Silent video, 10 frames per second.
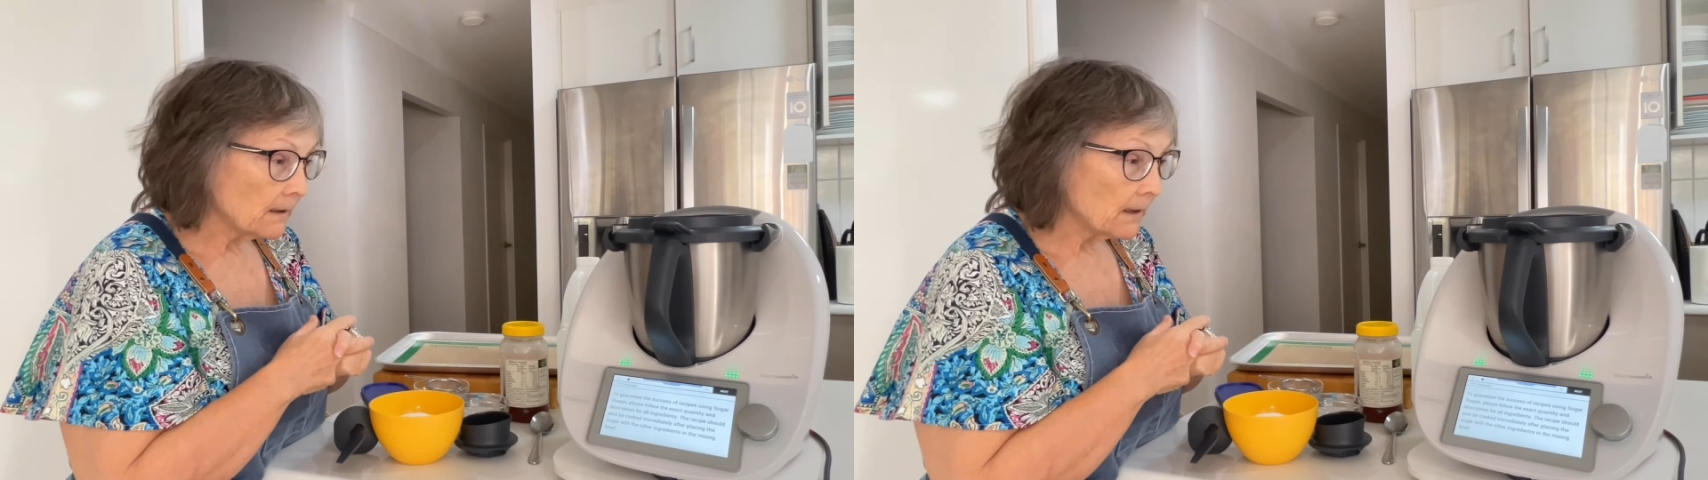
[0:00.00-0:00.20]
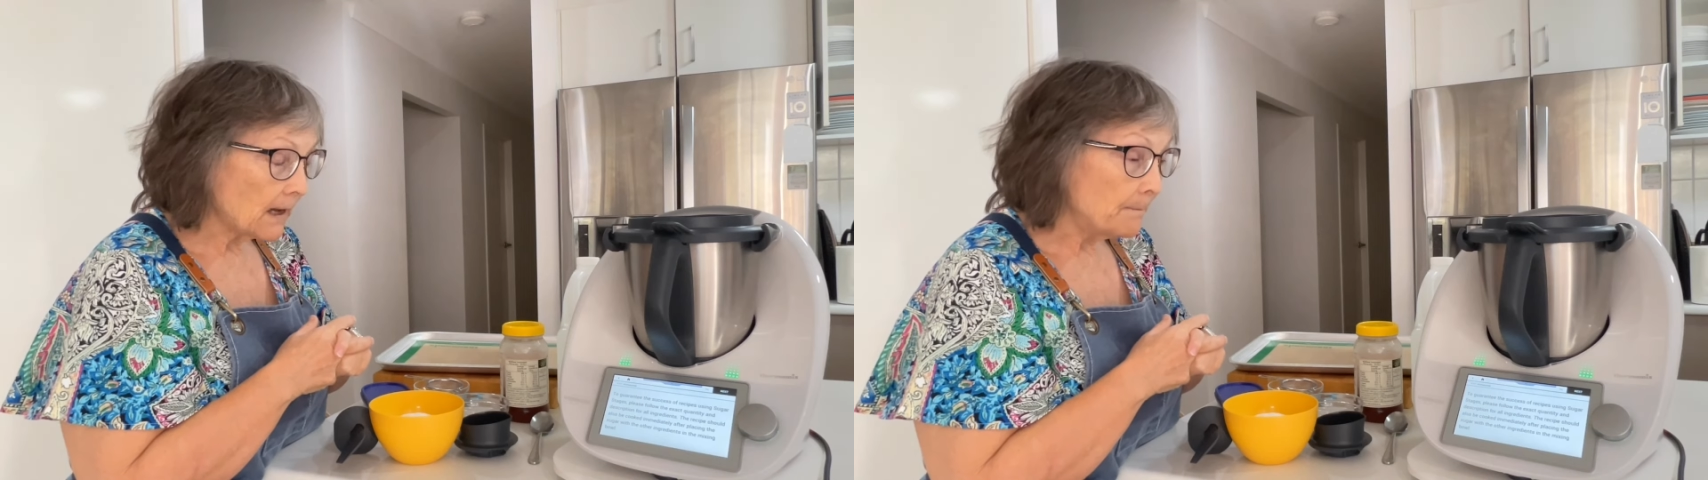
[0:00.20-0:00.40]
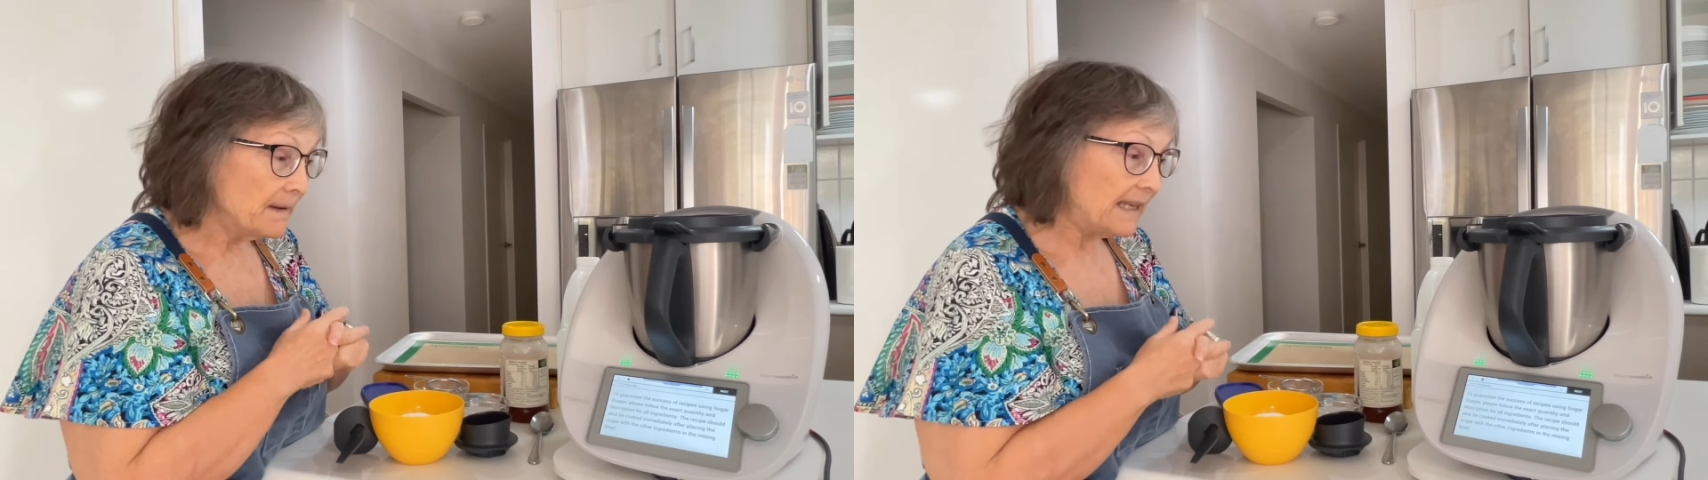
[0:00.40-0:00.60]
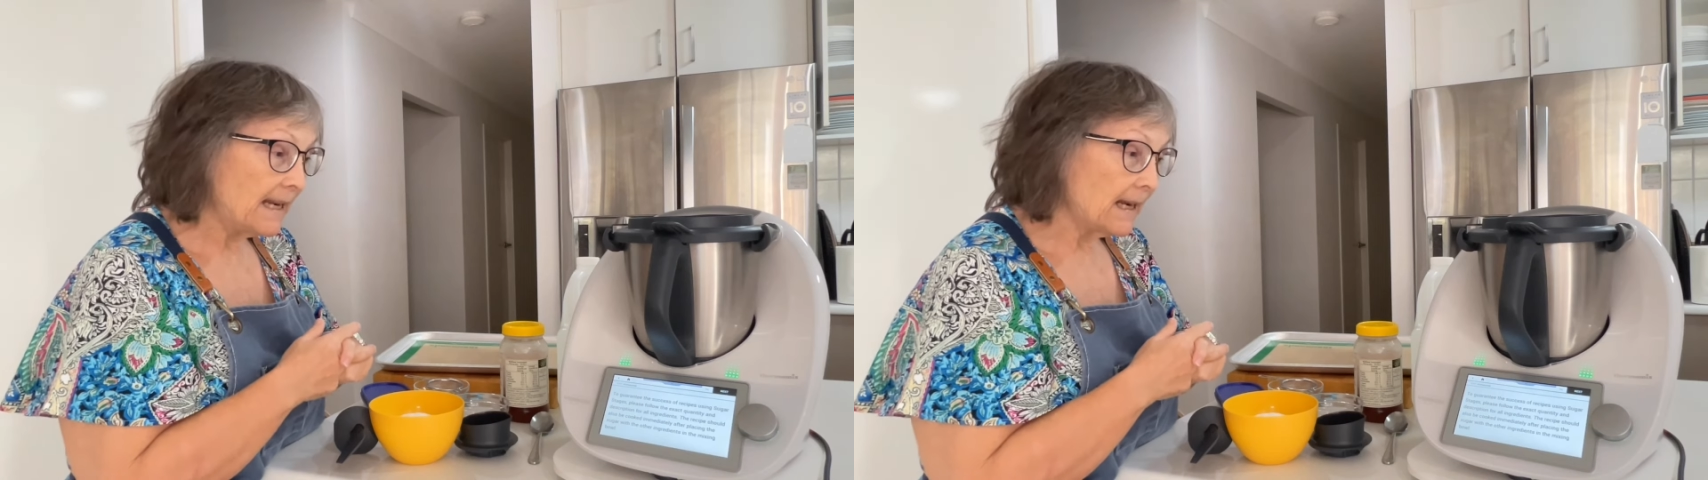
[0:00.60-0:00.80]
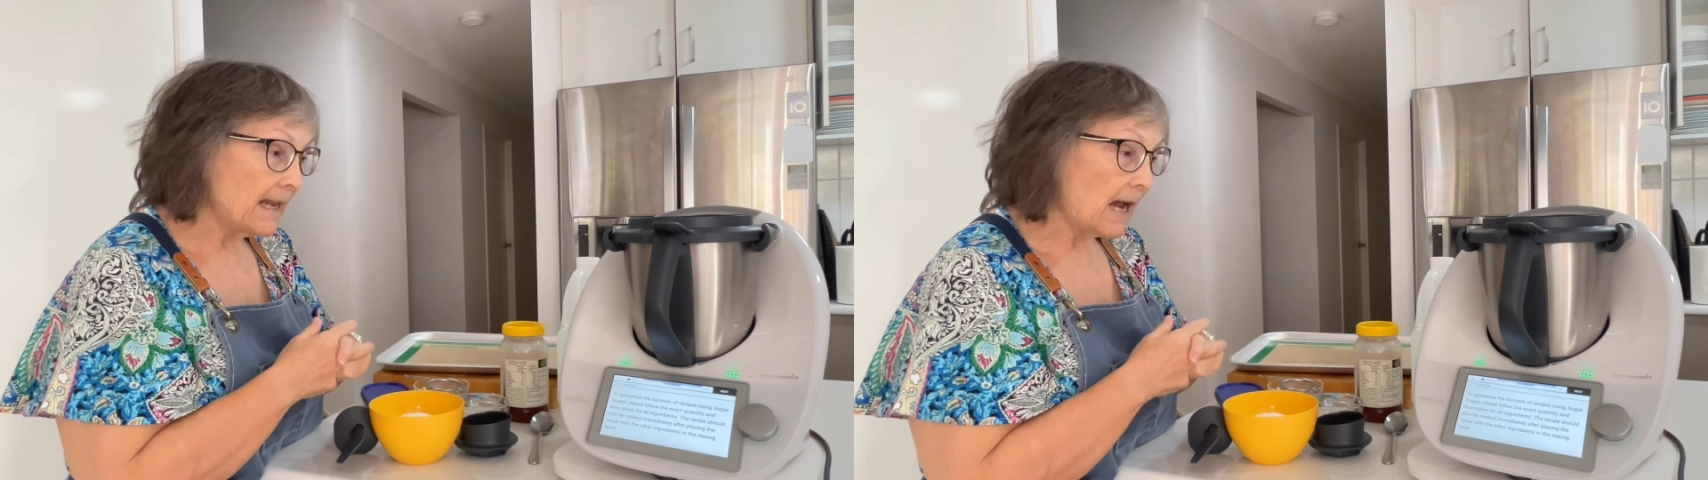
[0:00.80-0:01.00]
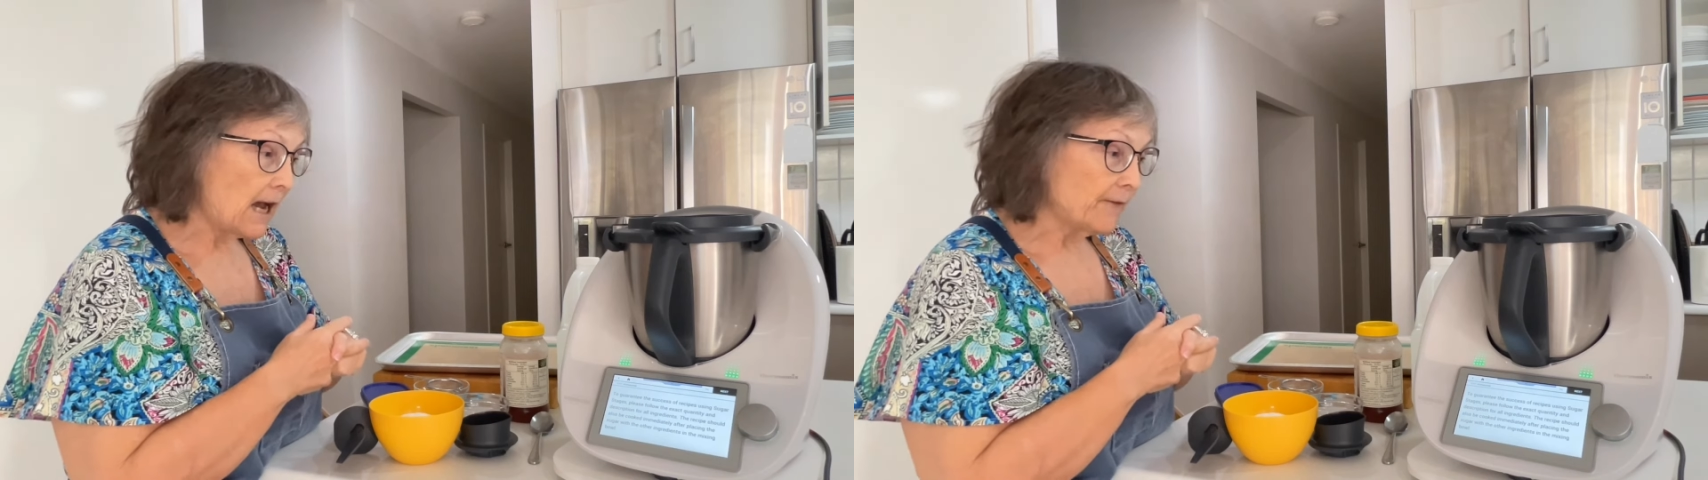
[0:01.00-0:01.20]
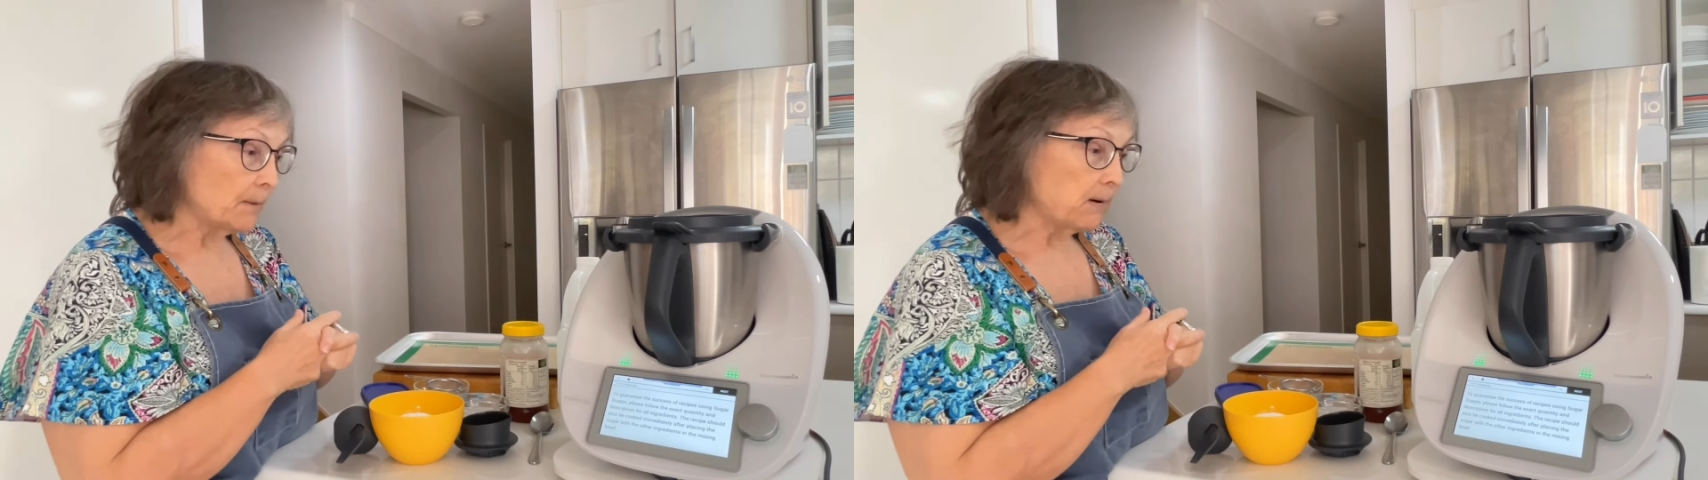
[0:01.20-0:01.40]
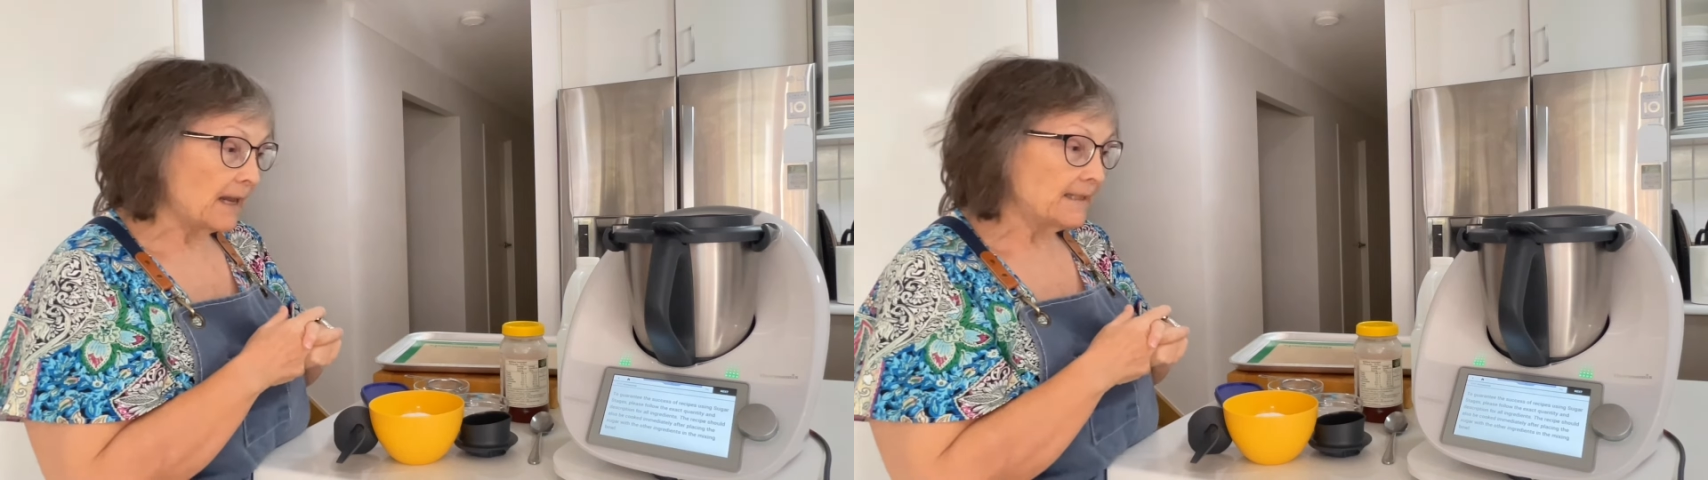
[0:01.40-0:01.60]
immediately after
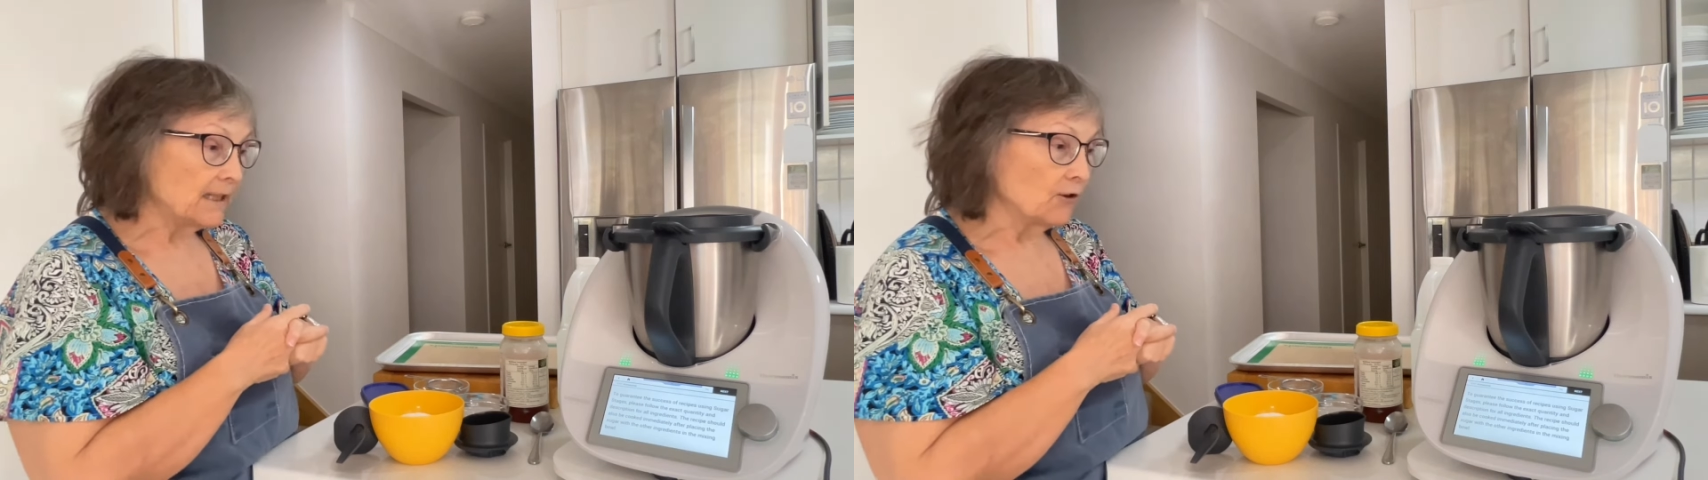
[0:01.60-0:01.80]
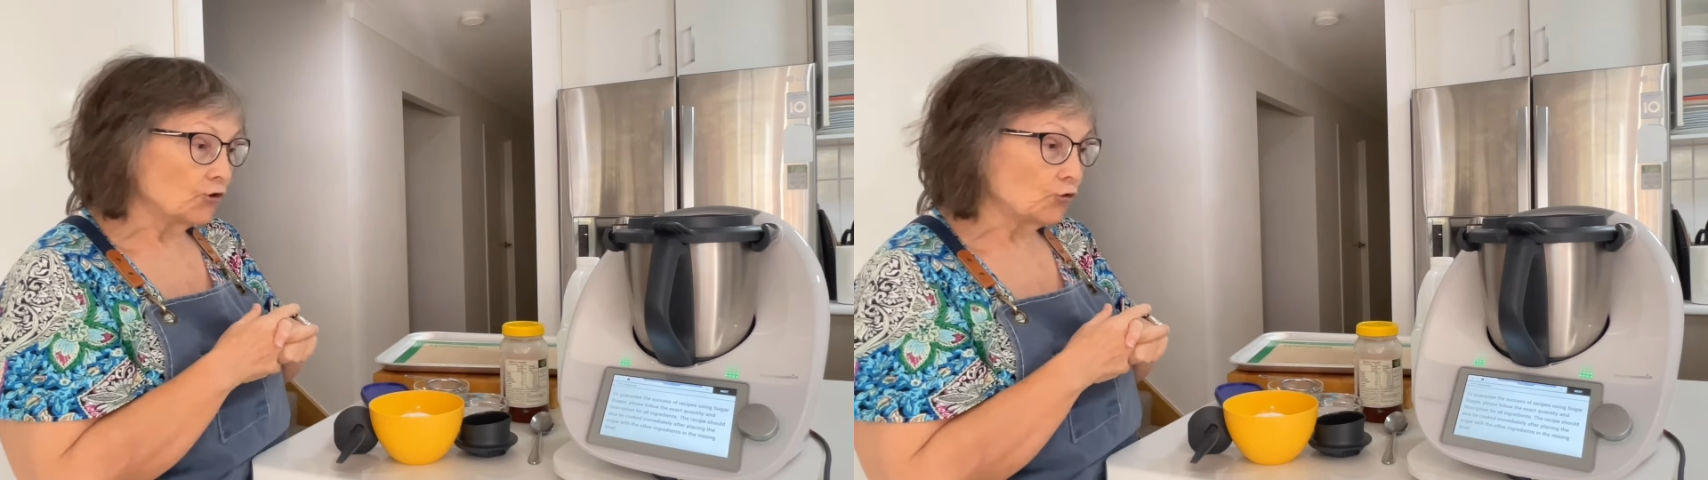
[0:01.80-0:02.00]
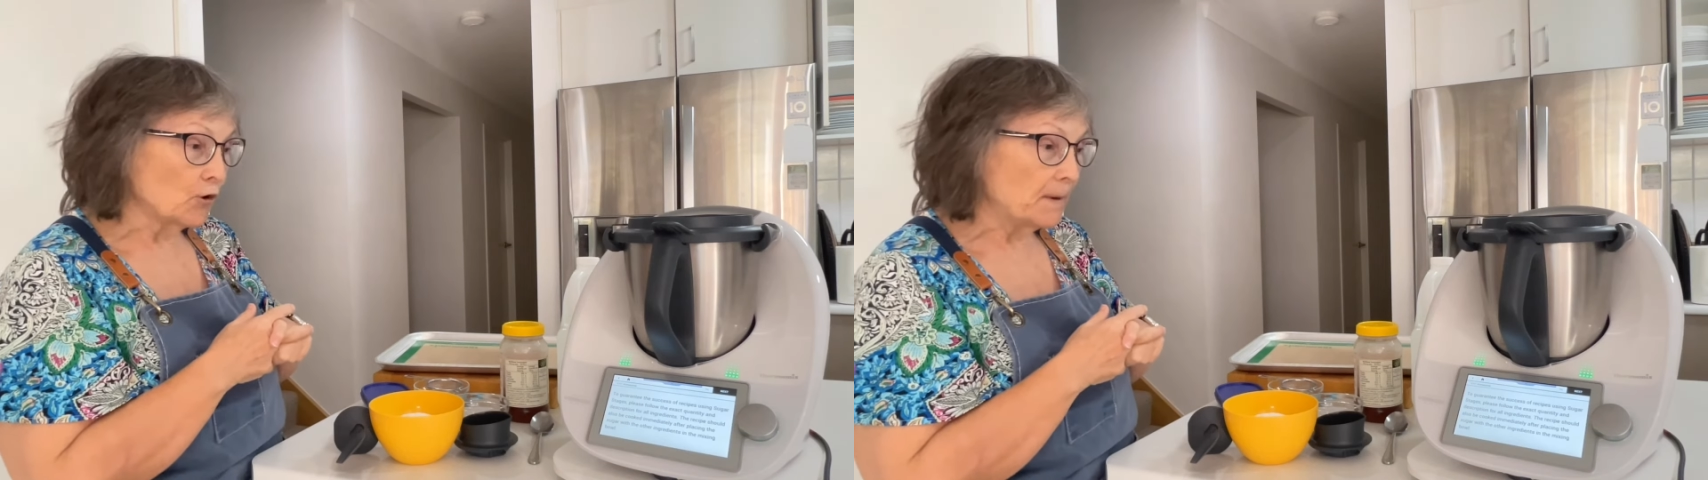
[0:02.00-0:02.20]
placing the sugar